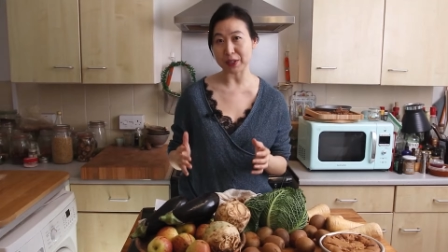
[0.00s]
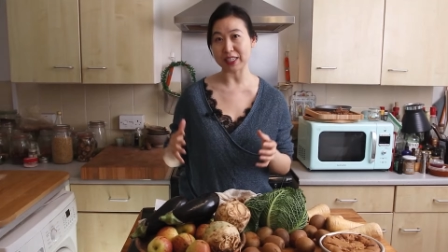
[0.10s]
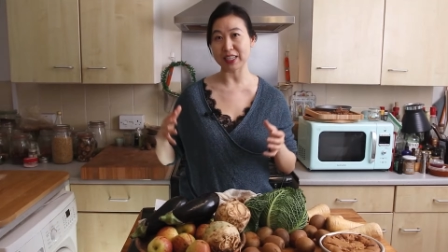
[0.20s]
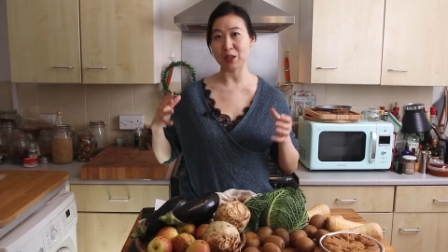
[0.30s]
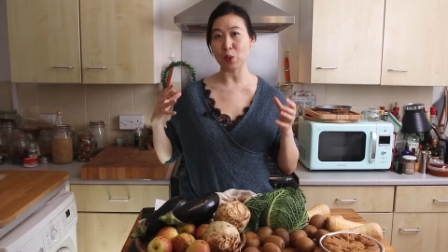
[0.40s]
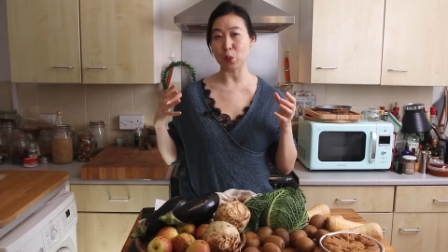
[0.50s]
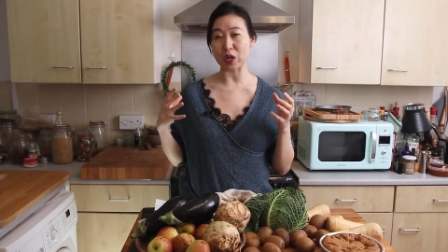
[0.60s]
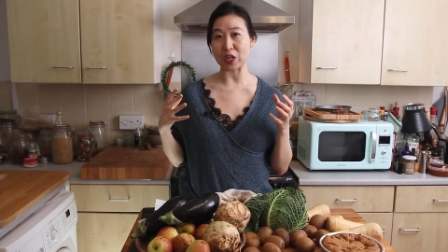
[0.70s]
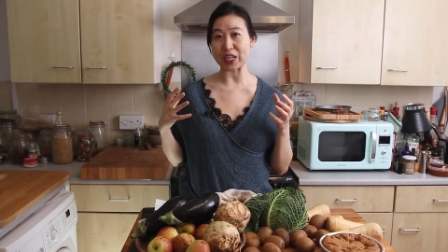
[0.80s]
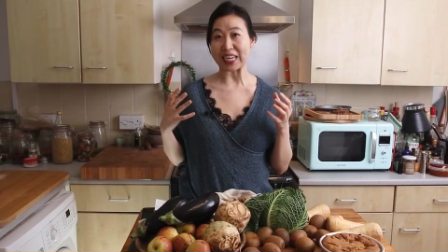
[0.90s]
Britain,
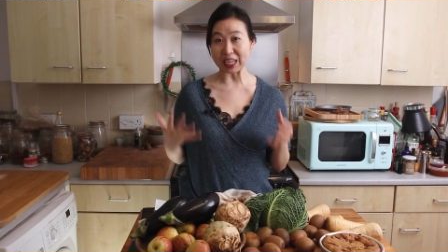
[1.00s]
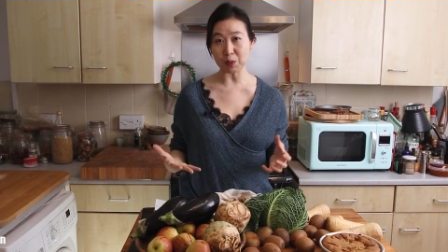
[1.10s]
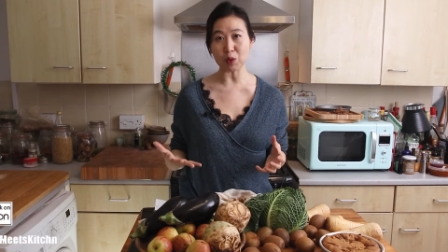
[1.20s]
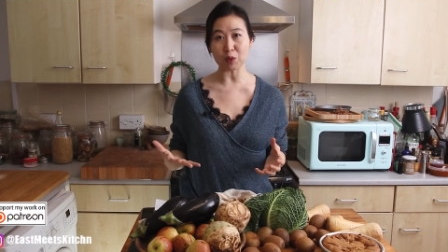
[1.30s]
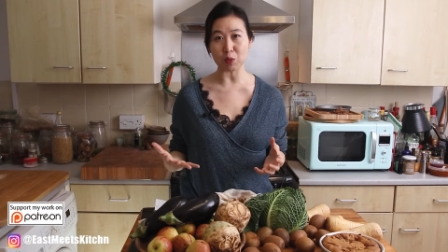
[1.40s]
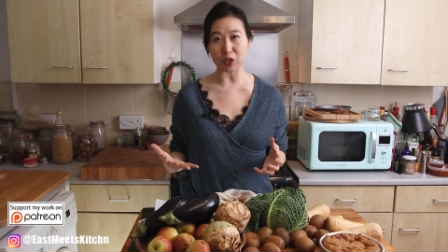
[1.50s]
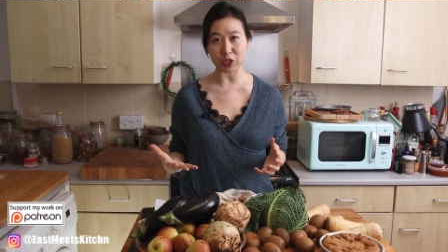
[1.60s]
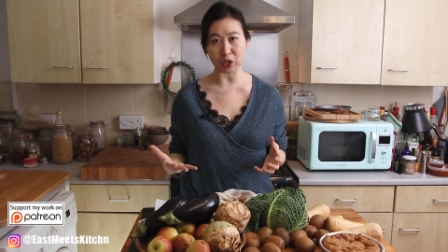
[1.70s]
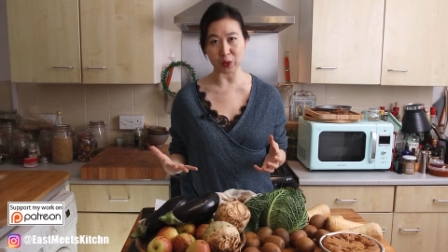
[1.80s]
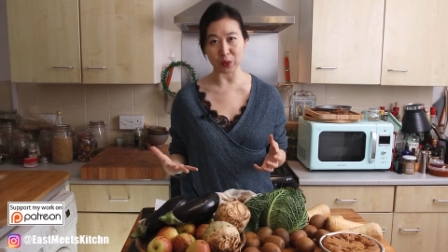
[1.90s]
we're in World War
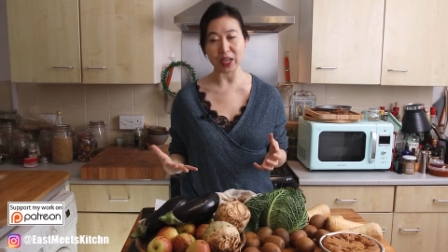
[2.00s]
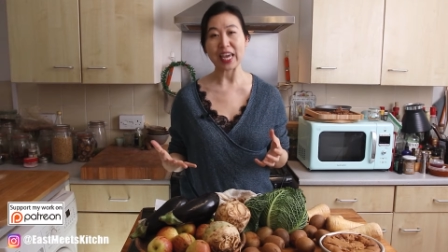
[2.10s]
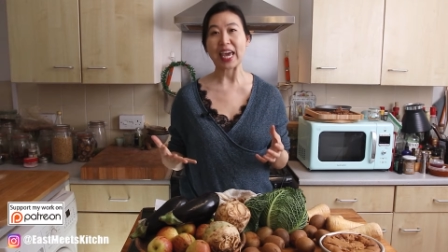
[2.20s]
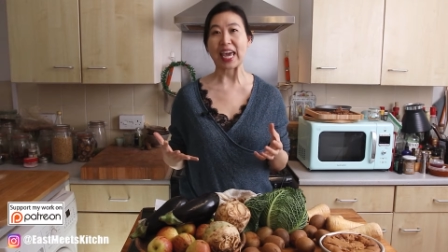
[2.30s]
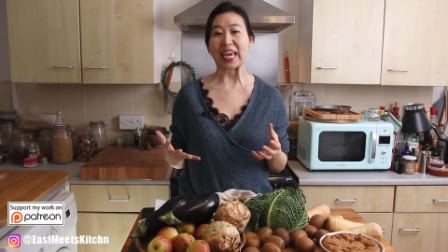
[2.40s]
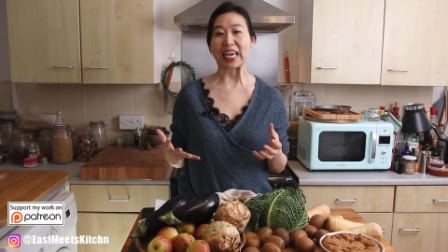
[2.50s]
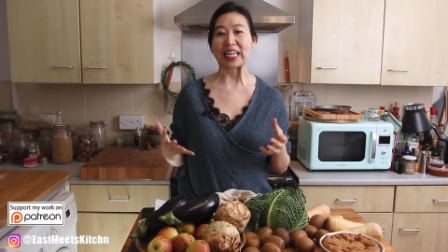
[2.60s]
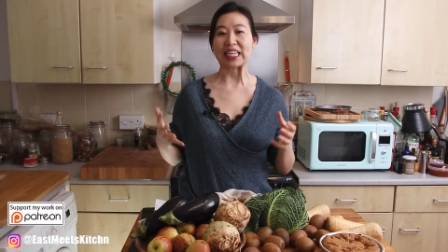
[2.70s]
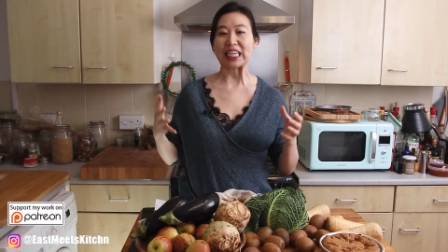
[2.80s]
Two, and